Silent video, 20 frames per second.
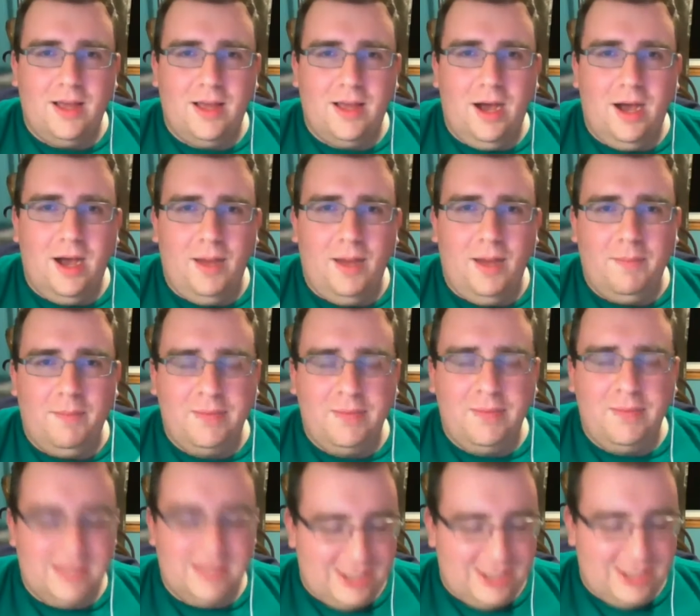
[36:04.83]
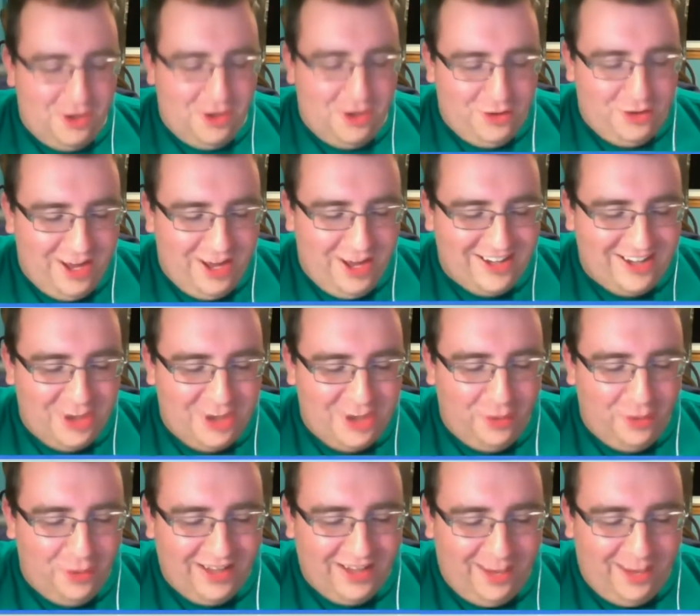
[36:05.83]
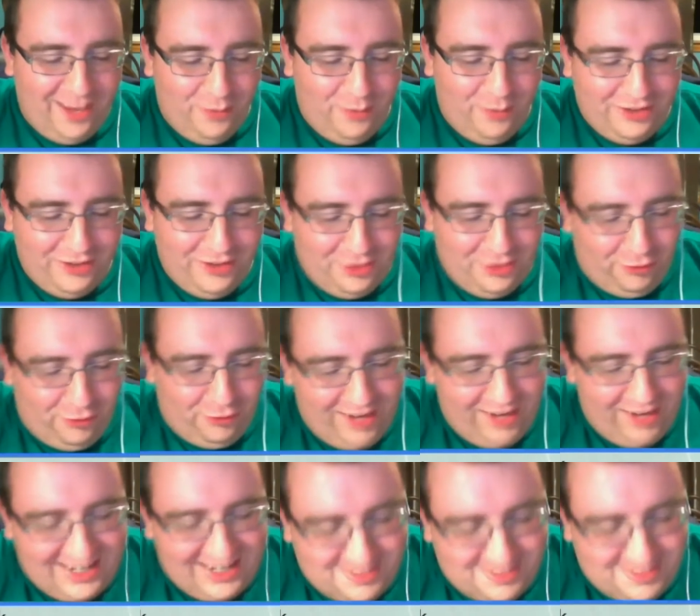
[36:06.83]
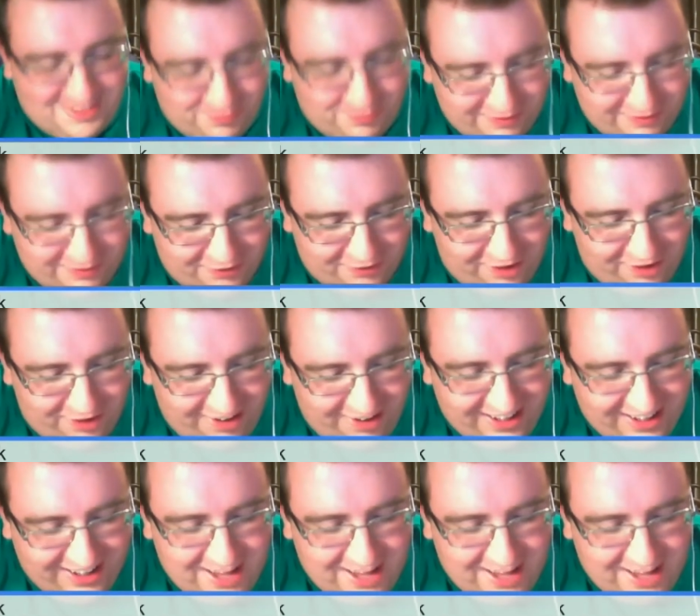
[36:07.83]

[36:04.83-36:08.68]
So no one got one correct, believe it or not.